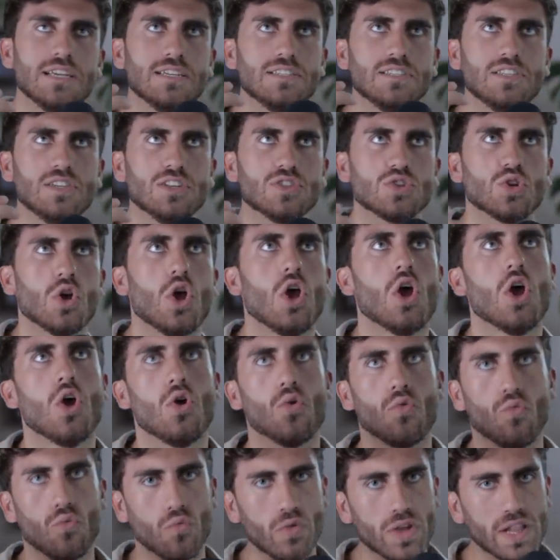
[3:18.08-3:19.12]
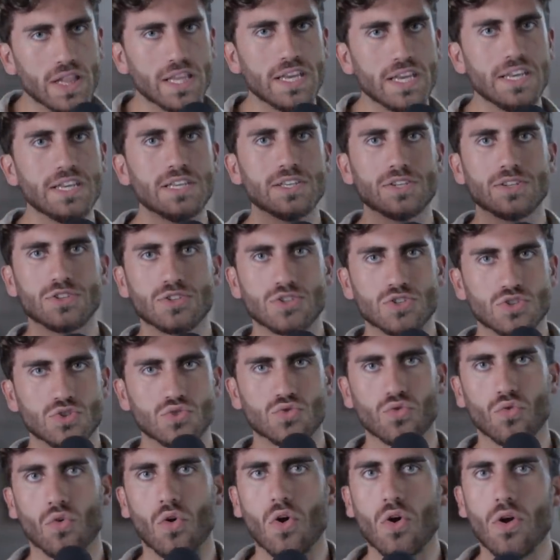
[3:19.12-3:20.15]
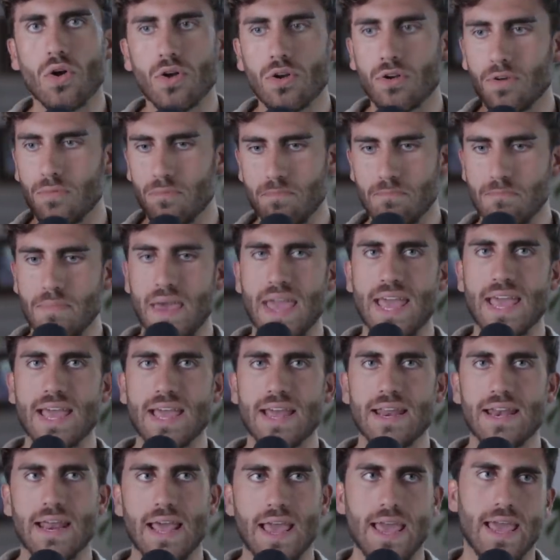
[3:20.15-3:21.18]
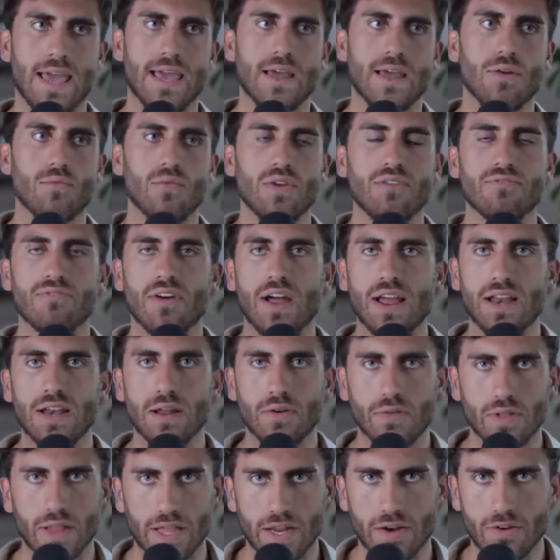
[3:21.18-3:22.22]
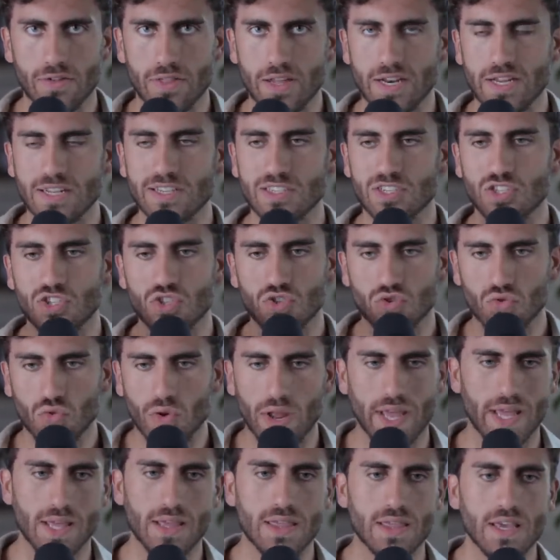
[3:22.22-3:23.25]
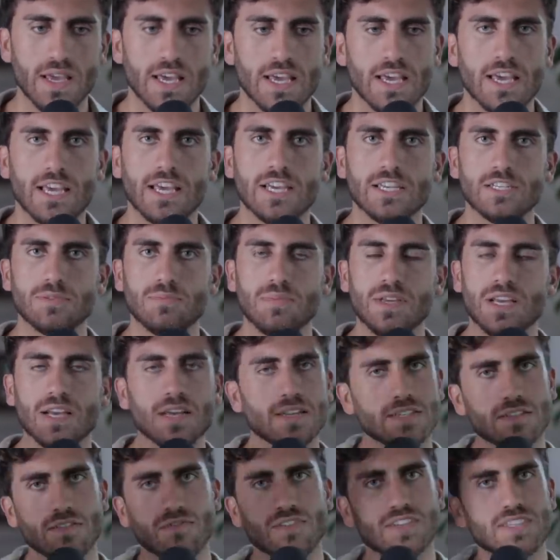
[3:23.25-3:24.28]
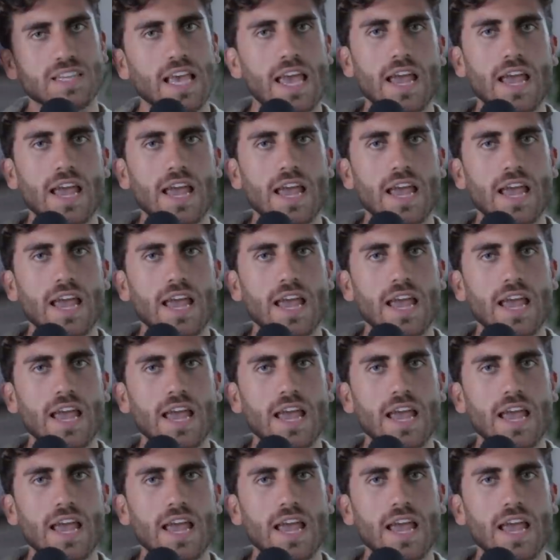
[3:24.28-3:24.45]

is this really strong man, and we find out later that his strength is because of his